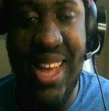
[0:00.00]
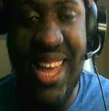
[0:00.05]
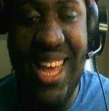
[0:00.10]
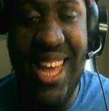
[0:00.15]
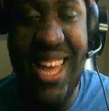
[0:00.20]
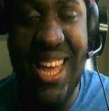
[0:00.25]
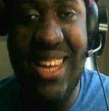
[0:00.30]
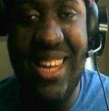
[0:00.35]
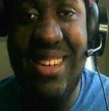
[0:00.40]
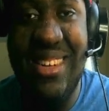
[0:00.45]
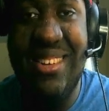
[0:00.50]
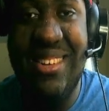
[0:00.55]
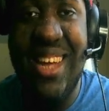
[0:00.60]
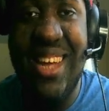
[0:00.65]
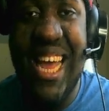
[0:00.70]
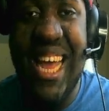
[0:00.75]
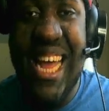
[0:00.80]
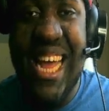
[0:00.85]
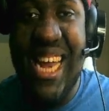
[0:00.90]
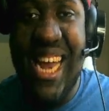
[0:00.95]
yo,
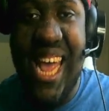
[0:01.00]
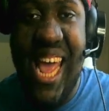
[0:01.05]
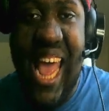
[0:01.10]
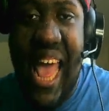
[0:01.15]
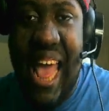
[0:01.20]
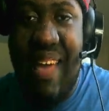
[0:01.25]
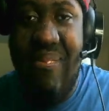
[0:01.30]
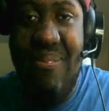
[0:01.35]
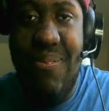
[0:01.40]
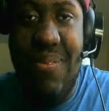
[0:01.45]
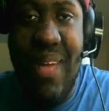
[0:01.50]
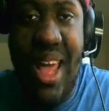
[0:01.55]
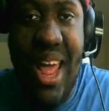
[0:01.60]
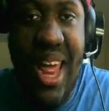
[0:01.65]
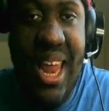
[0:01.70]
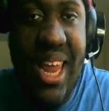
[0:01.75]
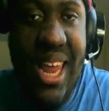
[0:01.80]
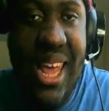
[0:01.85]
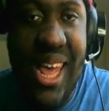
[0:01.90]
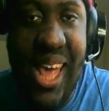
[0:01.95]
they
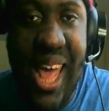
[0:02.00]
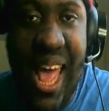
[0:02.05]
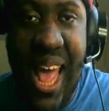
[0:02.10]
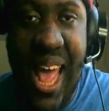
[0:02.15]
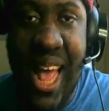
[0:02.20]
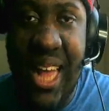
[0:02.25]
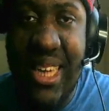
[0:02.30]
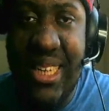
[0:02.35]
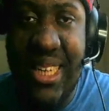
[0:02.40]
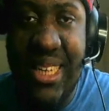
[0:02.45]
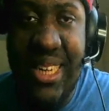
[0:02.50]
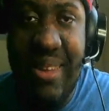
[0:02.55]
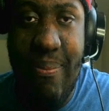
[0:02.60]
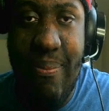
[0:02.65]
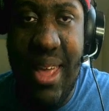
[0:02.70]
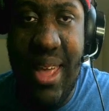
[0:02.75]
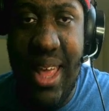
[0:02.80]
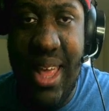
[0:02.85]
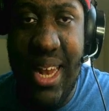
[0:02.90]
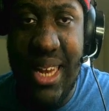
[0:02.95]
finally actually
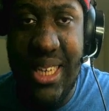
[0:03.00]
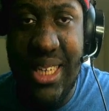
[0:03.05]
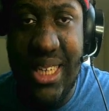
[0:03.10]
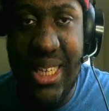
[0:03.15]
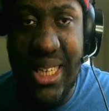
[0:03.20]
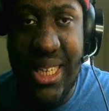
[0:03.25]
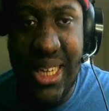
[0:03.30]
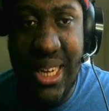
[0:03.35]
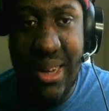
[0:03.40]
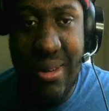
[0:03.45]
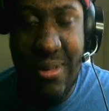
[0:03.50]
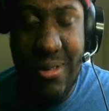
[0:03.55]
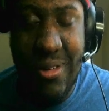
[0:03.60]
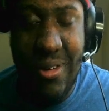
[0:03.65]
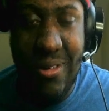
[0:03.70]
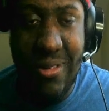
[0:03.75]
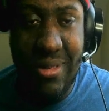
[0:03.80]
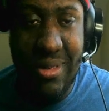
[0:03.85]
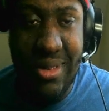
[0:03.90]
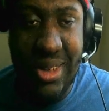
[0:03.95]
making a
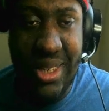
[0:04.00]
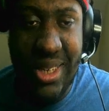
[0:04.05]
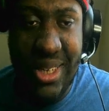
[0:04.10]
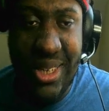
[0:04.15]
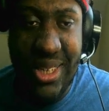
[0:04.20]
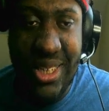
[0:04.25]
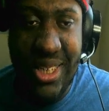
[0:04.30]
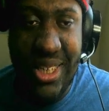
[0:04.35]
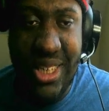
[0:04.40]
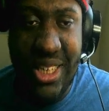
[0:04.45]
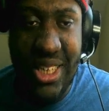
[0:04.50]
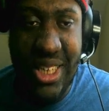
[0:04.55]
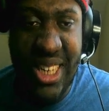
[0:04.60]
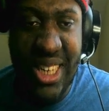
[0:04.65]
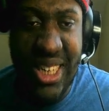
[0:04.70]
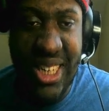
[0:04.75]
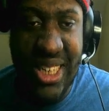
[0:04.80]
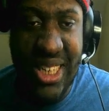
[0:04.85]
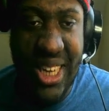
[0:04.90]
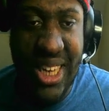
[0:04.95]
sequel.
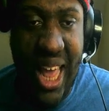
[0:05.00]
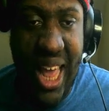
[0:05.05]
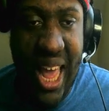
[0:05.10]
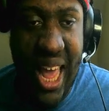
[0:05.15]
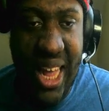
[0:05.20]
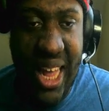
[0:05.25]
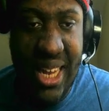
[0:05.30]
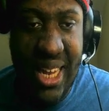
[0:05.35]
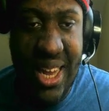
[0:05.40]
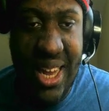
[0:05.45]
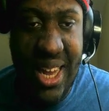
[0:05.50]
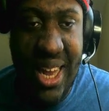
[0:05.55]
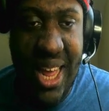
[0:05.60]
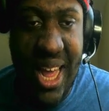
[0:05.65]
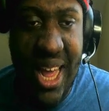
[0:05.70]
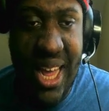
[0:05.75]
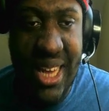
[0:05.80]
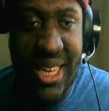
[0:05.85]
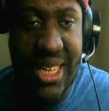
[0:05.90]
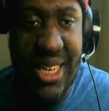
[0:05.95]
Just like the
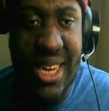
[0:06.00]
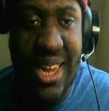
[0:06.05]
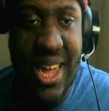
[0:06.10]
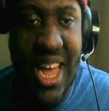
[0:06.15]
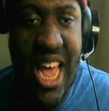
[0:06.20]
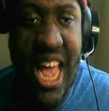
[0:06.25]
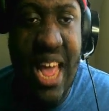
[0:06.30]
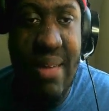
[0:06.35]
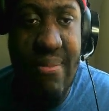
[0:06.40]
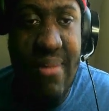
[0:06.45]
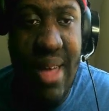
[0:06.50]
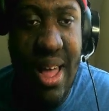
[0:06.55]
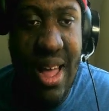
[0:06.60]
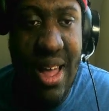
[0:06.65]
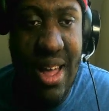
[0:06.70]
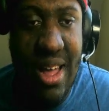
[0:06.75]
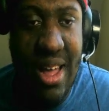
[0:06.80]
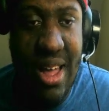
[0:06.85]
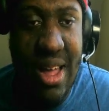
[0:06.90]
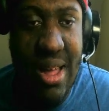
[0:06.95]
last time,
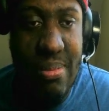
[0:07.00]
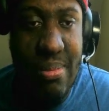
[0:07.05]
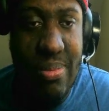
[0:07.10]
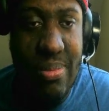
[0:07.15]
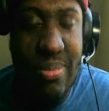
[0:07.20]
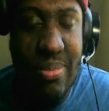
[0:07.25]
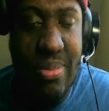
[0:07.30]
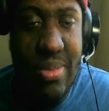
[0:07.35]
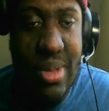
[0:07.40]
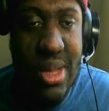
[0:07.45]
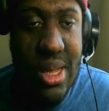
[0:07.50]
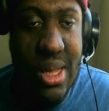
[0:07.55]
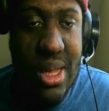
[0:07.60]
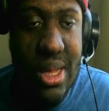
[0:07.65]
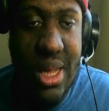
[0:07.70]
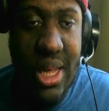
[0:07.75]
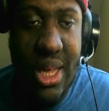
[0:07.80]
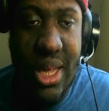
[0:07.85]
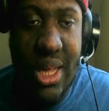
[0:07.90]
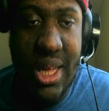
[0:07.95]
um,
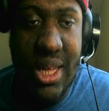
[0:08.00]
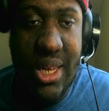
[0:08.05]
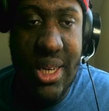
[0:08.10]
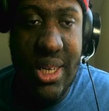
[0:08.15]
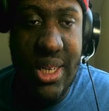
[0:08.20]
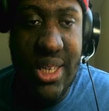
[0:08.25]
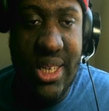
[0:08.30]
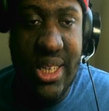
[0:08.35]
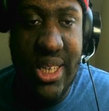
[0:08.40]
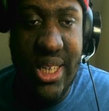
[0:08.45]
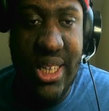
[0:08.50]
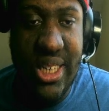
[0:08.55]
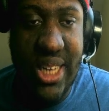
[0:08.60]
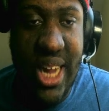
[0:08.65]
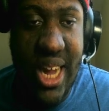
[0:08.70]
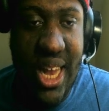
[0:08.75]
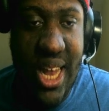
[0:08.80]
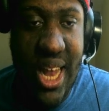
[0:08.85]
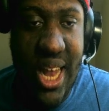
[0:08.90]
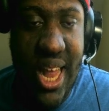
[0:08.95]
just
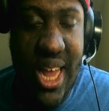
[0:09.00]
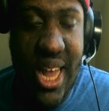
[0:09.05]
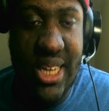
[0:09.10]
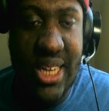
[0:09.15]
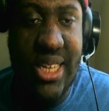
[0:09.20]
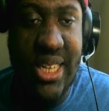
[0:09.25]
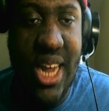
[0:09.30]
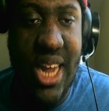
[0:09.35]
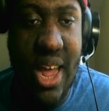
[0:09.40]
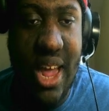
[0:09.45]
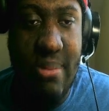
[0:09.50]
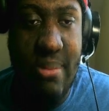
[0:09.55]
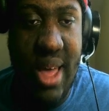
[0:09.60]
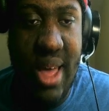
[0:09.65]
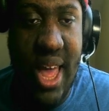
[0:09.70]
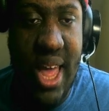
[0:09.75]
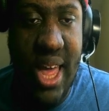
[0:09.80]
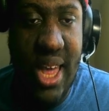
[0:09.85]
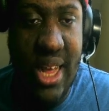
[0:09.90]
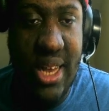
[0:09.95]
like the last time
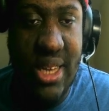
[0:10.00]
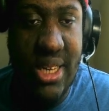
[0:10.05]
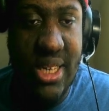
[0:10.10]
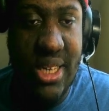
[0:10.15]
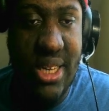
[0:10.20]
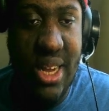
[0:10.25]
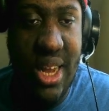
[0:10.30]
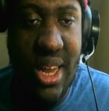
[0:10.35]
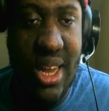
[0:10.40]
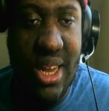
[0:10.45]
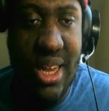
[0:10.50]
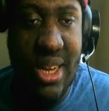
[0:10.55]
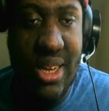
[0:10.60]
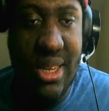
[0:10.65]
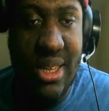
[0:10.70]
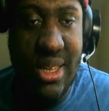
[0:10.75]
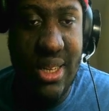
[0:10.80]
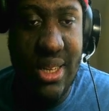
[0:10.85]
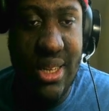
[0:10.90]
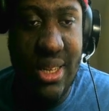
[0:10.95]
I saw,
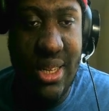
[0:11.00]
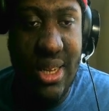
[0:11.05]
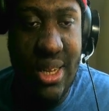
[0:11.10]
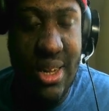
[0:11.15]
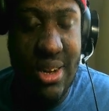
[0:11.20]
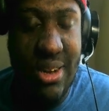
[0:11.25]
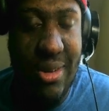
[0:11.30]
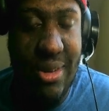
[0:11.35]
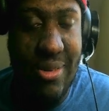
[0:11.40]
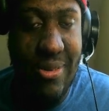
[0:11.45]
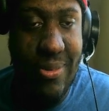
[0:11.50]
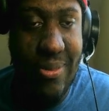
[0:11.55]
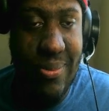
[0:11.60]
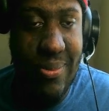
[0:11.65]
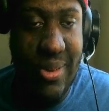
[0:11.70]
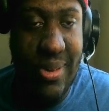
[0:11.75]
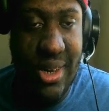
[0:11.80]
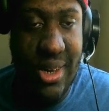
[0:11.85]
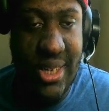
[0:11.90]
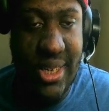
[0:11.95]
you know,
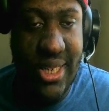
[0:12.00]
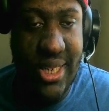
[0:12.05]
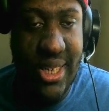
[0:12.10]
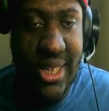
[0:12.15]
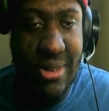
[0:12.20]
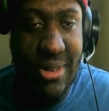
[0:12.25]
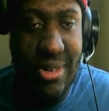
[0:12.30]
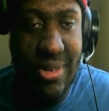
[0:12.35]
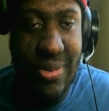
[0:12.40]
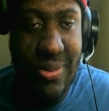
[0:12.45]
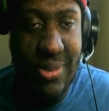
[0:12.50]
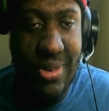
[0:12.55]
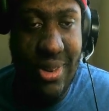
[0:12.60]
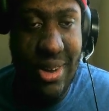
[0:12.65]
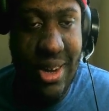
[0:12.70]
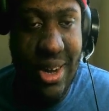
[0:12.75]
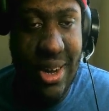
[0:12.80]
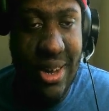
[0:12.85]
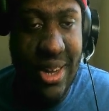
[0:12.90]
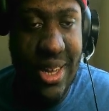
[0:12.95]
for the sequel
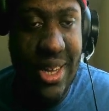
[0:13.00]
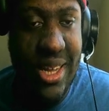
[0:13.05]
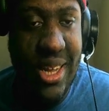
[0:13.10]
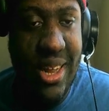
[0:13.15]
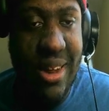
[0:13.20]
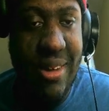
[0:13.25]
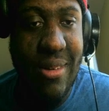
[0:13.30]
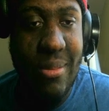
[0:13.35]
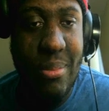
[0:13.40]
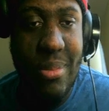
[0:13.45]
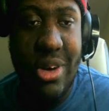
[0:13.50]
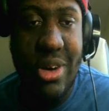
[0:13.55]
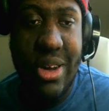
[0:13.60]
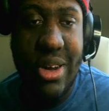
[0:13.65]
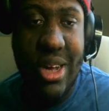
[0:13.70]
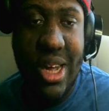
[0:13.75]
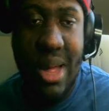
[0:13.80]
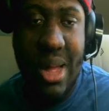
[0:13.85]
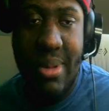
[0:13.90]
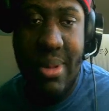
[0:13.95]
for, uh, you know, more
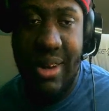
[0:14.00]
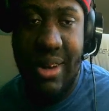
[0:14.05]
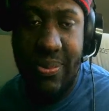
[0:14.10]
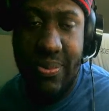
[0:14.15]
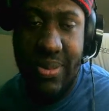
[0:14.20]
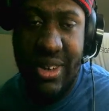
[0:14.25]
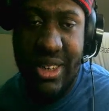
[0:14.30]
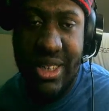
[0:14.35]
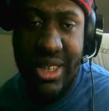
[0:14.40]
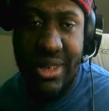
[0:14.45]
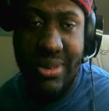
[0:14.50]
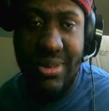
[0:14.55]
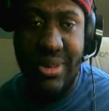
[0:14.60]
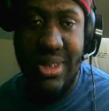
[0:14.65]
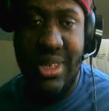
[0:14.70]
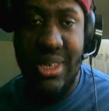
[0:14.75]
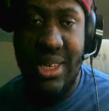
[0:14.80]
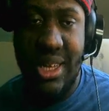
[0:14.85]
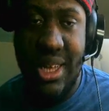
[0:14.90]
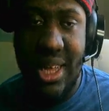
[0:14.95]
Kombat, the first
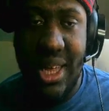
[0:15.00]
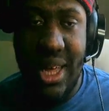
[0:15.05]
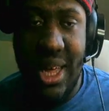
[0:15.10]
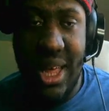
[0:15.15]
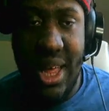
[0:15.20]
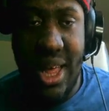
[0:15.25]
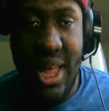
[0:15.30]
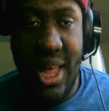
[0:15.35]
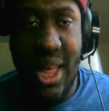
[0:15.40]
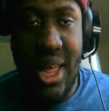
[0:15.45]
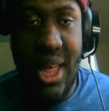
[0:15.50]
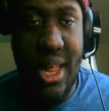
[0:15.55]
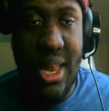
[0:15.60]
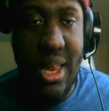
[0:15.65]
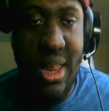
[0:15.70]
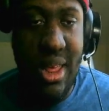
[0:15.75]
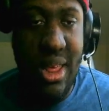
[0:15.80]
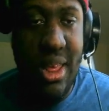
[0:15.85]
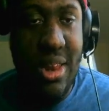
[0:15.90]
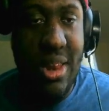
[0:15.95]
one,
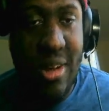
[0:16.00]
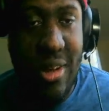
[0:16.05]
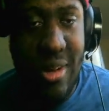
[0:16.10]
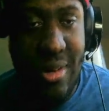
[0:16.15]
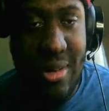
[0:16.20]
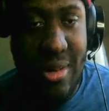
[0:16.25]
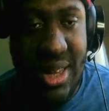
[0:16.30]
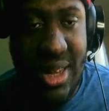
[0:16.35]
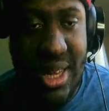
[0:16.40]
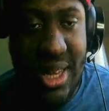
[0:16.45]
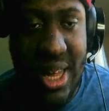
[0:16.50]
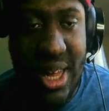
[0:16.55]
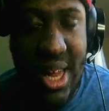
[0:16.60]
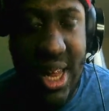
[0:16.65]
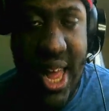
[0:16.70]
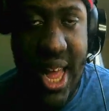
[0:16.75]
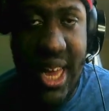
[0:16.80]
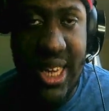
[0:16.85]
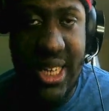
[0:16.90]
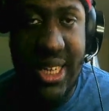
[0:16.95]
you know, the
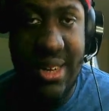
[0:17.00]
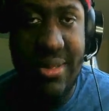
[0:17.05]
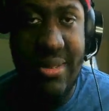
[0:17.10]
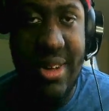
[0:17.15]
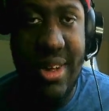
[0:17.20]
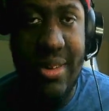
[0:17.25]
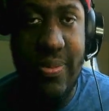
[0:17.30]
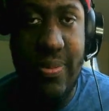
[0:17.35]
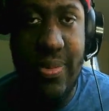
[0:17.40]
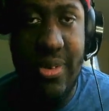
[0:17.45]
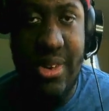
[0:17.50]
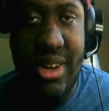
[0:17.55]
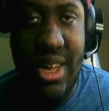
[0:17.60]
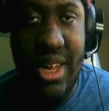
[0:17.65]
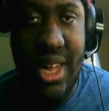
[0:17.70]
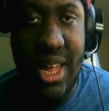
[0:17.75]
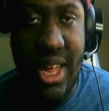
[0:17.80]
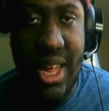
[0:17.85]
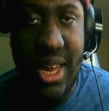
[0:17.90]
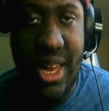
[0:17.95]
classic one for
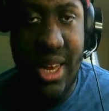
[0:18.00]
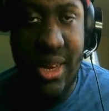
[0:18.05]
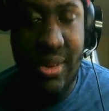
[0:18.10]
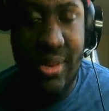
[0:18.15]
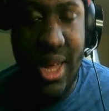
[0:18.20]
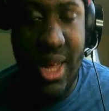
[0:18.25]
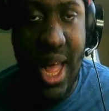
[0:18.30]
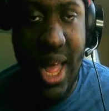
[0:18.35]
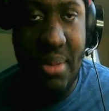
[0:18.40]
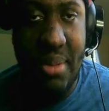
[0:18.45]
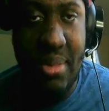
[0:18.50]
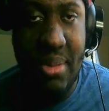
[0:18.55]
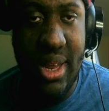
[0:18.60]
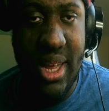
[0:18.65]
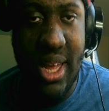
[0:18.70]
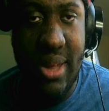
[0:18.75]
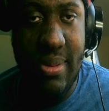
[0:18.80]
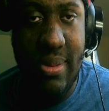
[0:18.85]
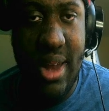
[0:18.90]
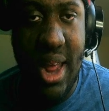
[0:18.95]
the, I
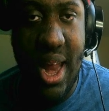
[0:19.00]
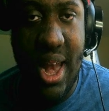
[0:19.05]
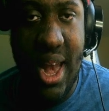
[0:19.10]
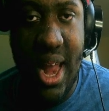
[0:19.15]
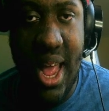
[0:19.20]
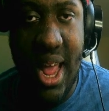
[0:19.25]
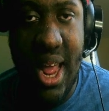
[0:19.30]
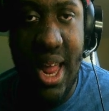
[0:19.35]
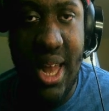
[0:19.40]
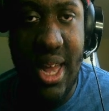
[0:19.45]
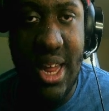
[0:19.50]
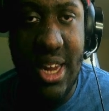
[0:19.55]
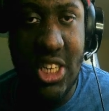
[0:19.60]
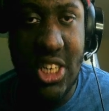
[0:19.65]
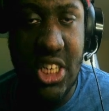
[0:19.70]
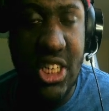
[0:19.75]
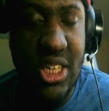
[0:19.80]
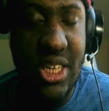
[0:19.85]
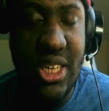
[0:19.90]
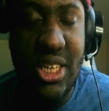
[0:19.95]
believe, the
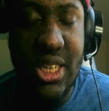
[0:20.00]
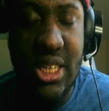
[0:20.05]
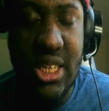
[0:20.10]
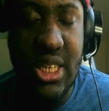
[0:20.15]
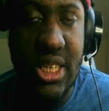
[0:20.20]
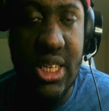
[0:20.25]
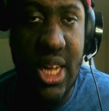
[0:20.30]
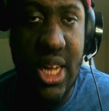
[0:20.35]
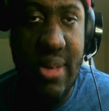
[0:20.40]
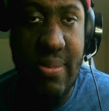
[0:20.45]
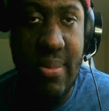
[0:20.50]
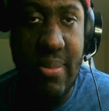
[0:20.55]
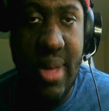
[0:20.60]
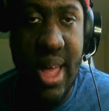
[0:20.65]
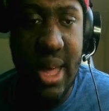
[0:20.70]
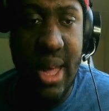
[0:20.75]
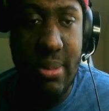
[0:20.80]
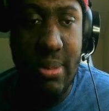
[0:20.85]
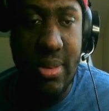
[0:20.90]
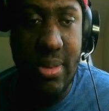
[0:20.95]
Annihilations, if
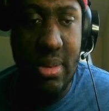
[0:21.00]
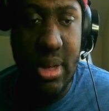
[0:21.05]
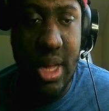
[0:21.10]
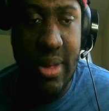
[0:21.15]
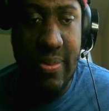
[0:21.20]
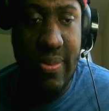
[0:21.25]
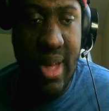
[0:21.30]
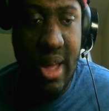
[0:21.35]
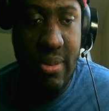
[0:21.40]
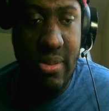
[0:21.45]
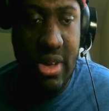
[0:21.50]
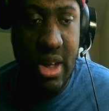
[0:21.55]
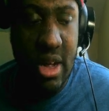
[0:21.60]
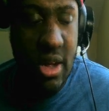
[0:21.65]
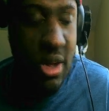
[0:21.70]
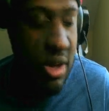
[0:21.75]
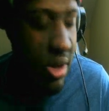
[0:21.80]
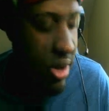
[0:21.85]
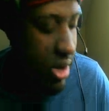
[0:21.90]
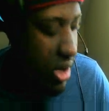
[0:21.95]
I, if I
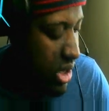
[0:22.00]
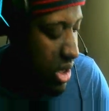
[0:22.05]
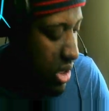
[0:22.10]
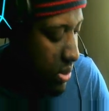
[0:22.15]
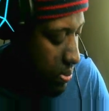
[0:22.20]
recall it.